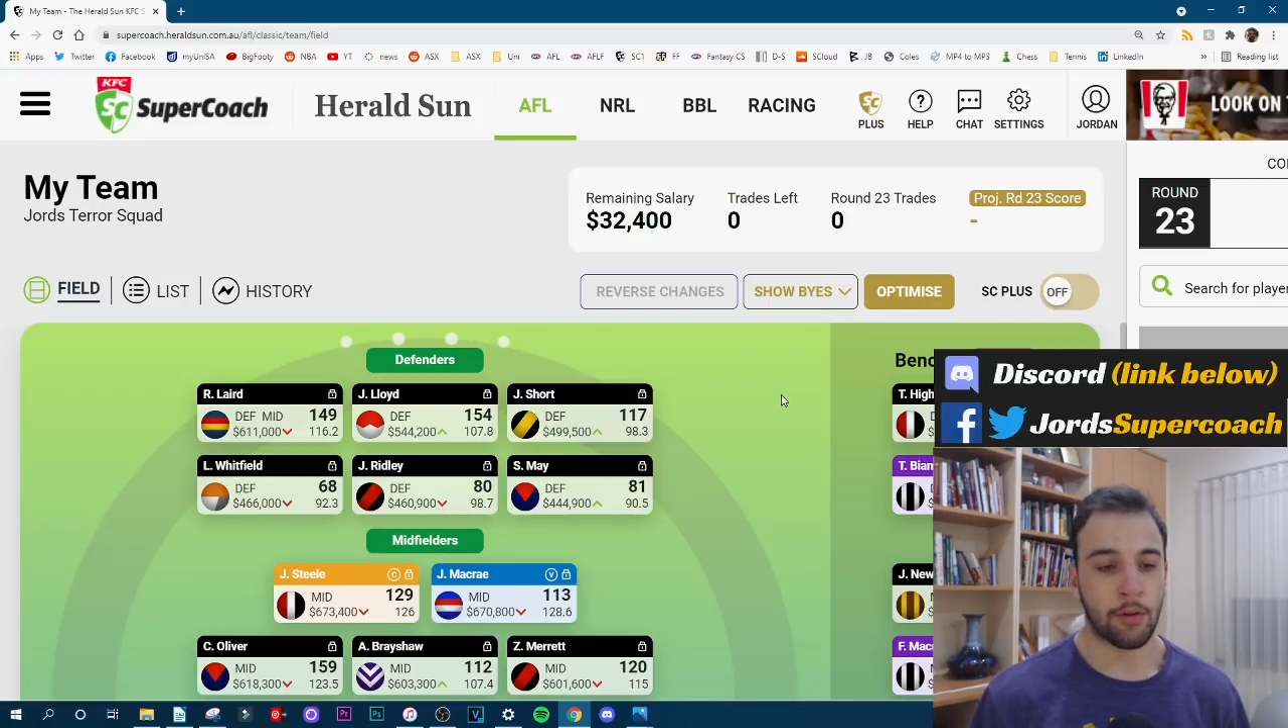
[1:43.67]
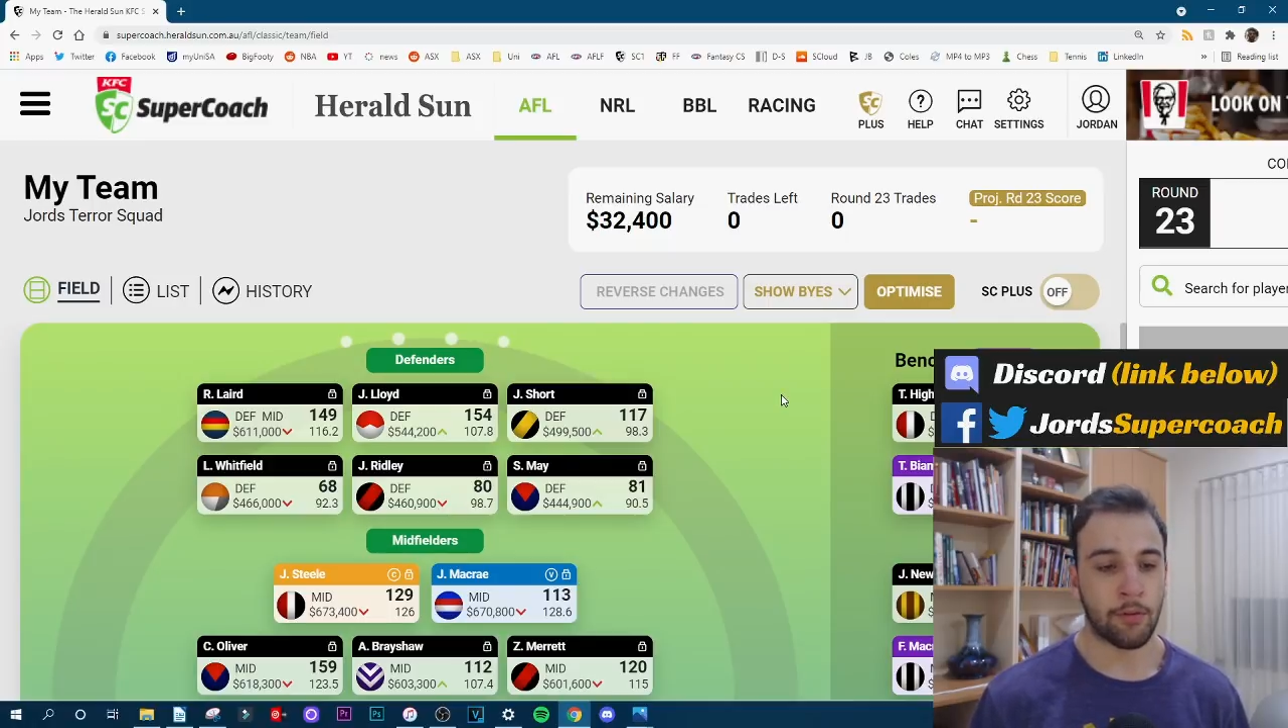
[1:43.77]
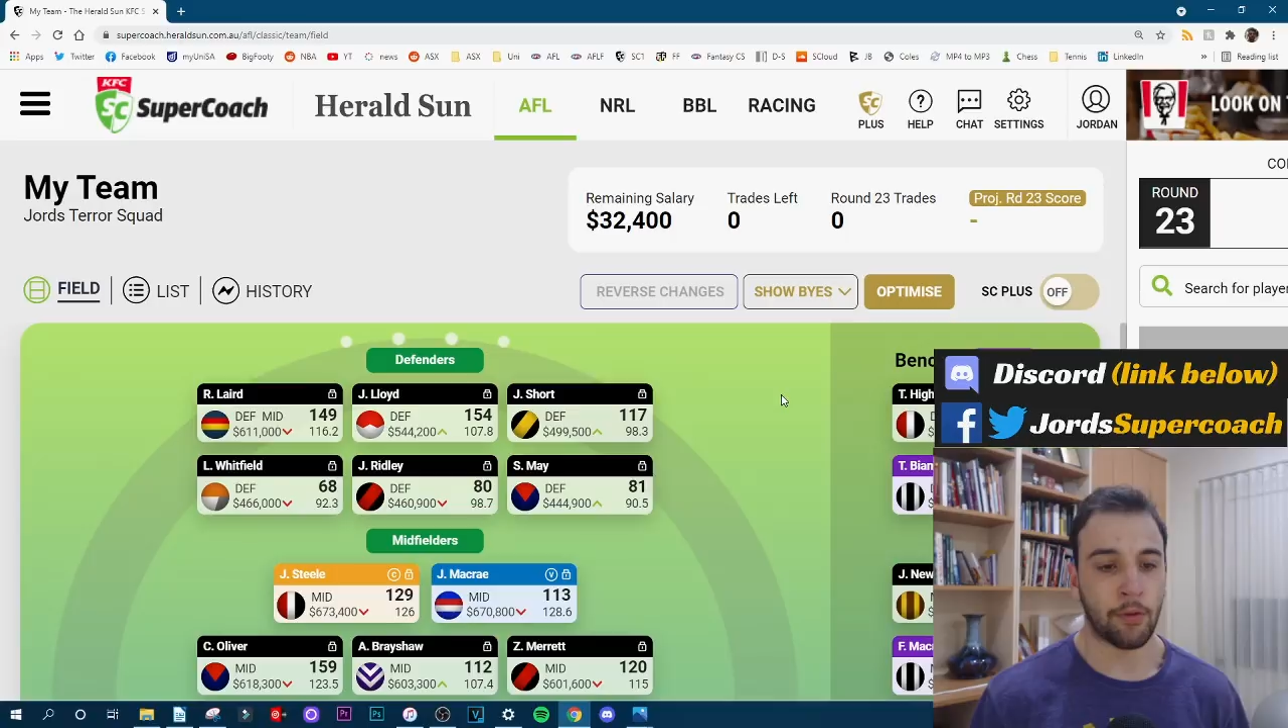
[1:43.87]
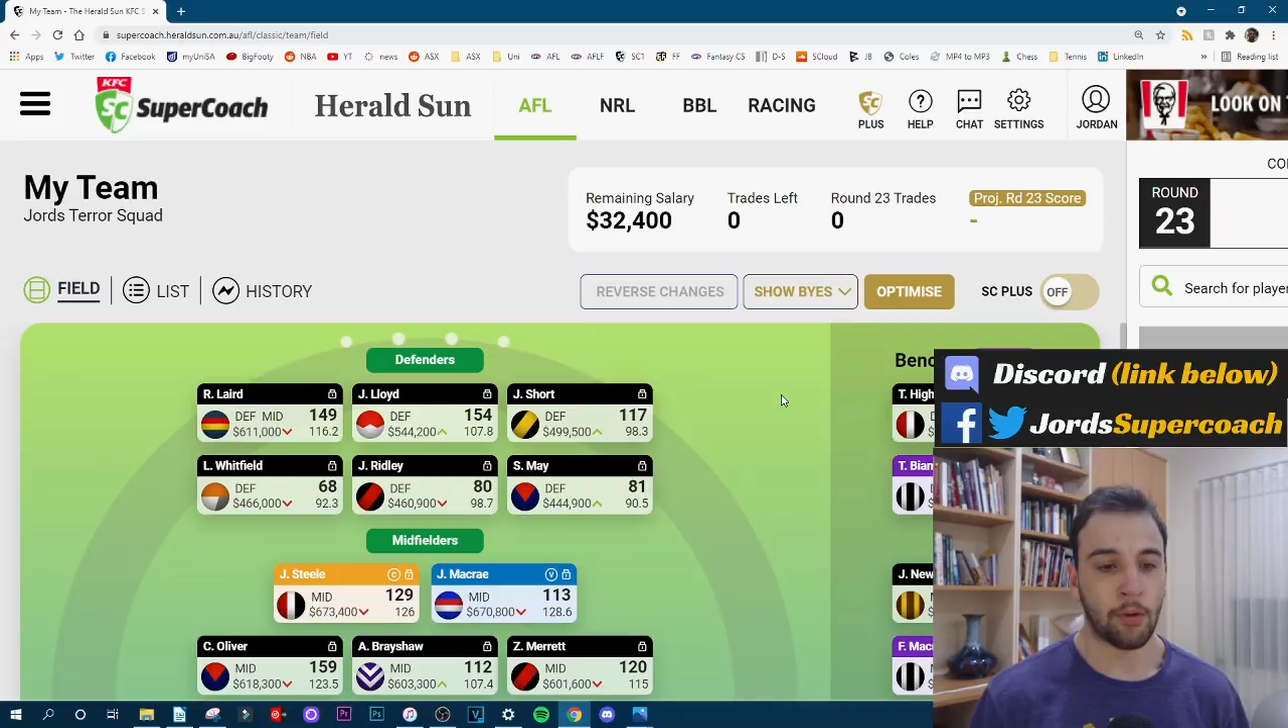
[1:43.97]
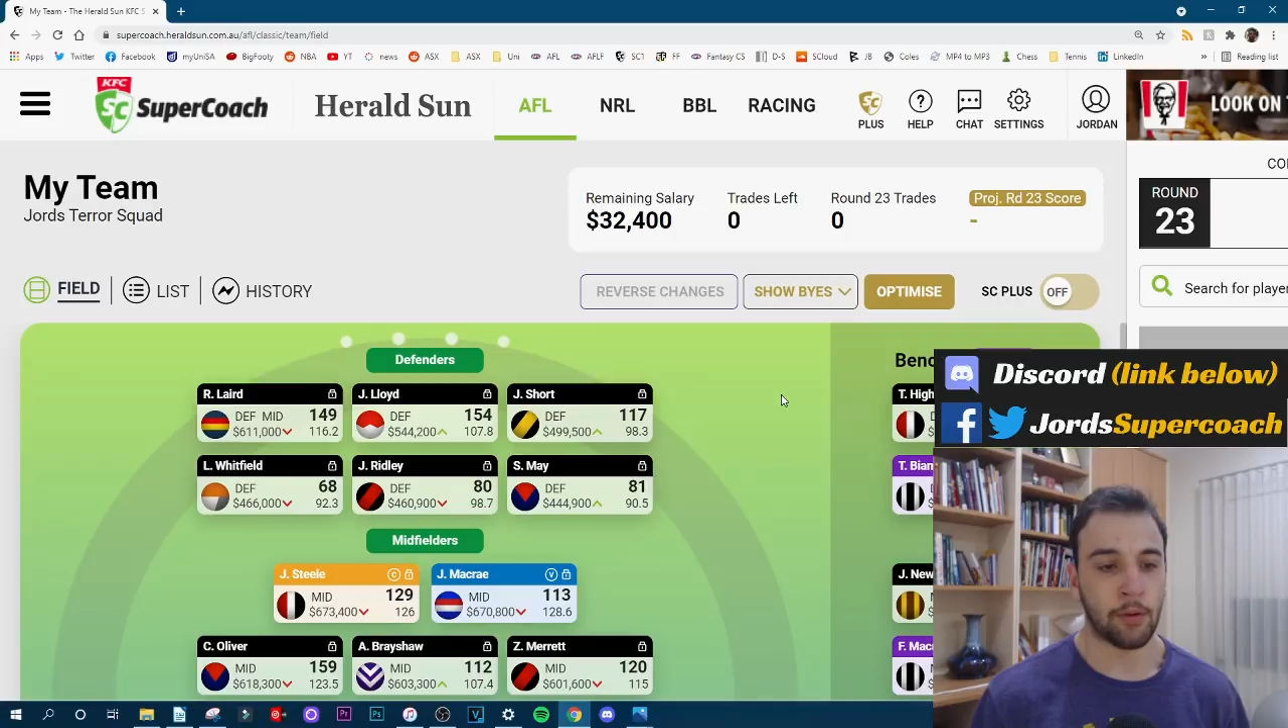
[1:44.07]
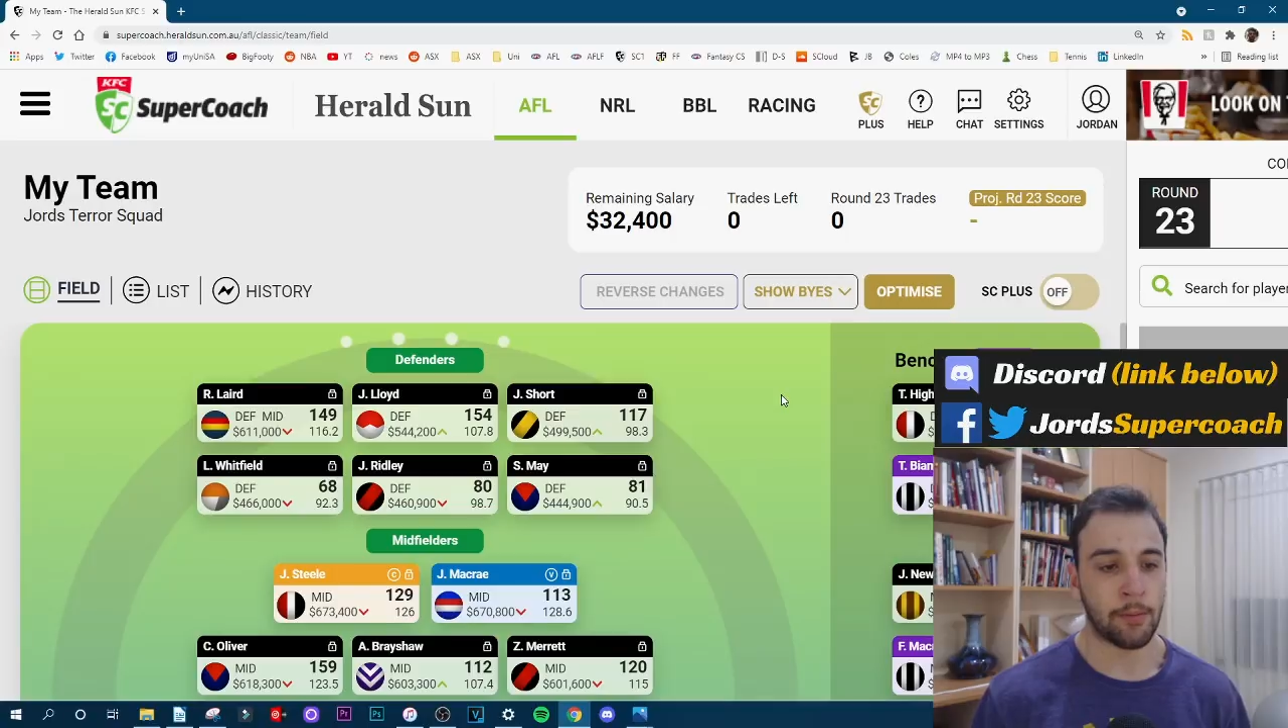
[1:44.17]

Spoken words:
or 4,